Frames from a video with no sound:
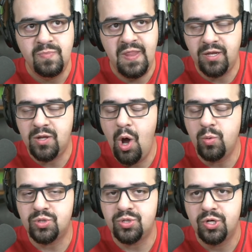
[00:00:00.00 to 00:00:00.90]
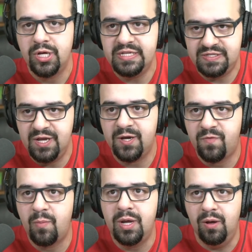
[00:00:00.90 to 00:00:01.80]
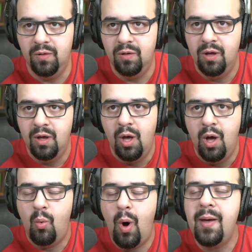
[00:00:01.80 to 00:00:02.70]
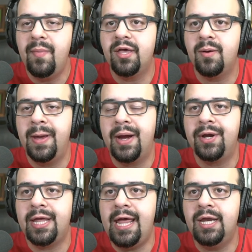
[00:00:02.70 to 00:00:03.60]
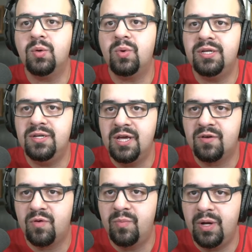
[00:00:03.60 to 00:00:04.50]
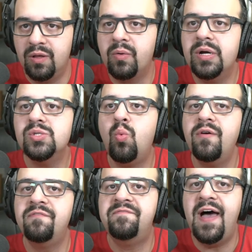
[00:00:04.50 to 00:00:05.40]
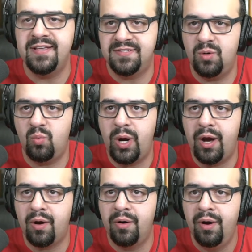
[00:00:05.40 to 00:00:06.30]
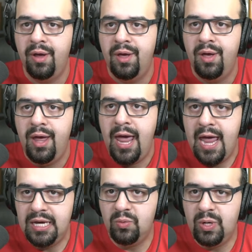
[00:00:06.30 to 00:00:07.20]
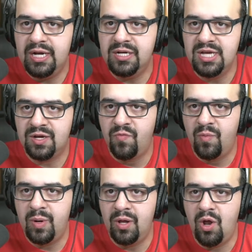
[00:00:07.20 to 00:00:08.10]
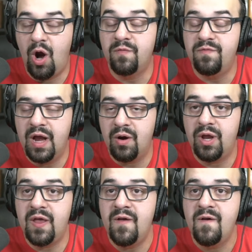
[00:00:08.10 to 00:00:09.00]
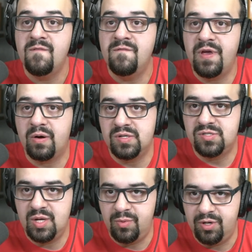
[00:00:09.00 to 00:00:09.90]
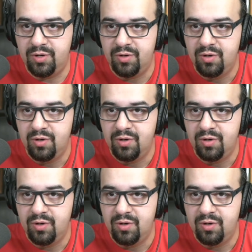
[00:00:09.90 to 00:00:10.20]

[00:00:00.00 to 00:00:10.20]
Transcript: That coach is Dick Vermeil. Why am I comparing Andy Reid to Dick Vermeil? There is one facet where Andy Reid and Dick Vermeil are very, very similar.